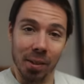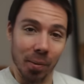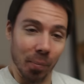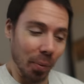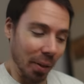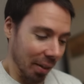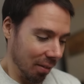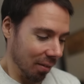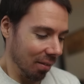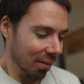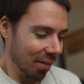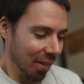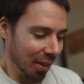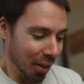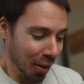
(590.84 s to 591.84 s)
but
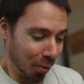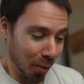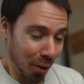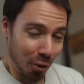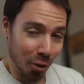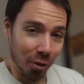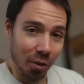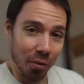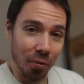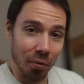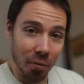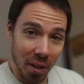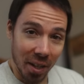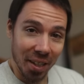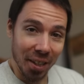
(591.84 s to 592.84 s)
the original's
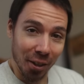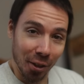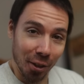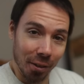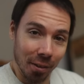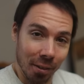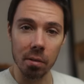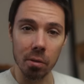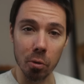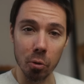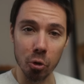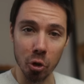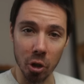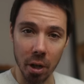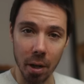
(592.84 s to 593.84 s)
funnier. So
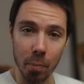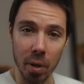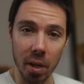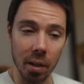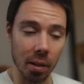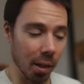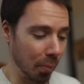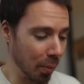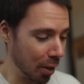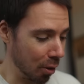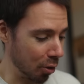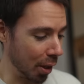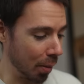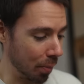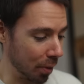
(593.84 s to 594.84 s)
should I buy it? Let me know
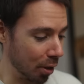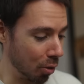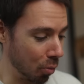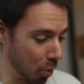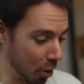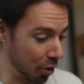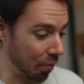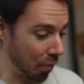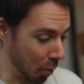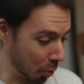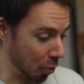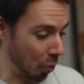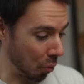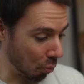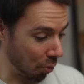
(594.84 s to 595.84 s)
down below. Which of
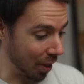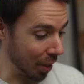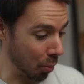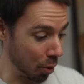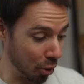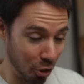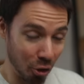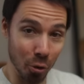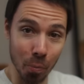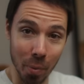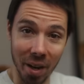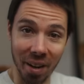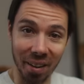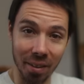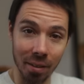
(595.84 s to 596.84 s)
those three would you
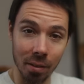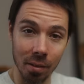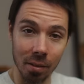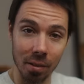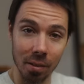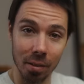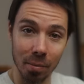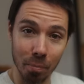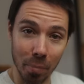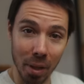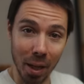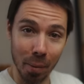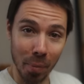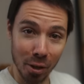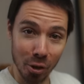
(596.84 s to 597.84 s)
buy?
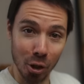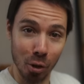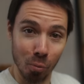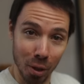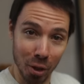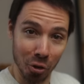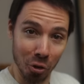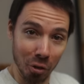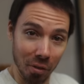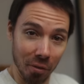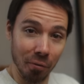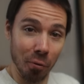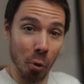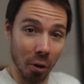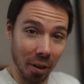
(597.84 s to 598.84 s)
Blackmagic Original,
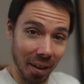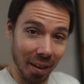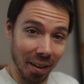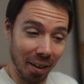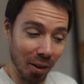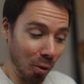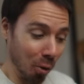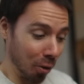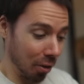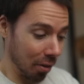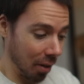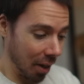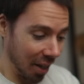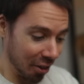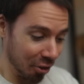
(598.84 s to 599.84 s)
4K, or
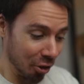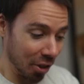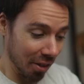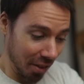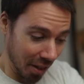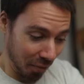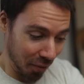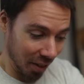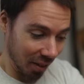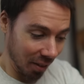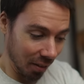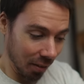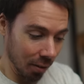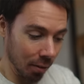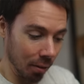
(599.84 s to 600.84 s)
Canon C70,
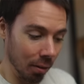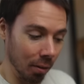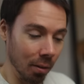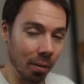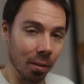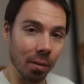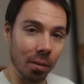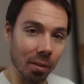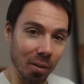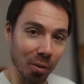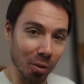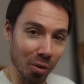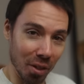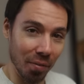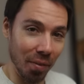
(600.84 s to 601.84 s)
or
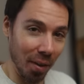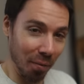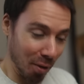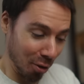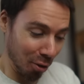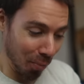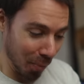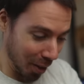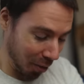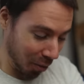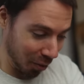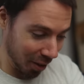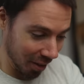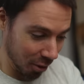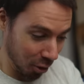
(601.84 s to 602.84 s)
C500 Mark
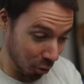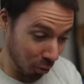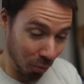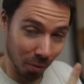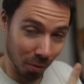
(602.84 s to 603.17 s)
II.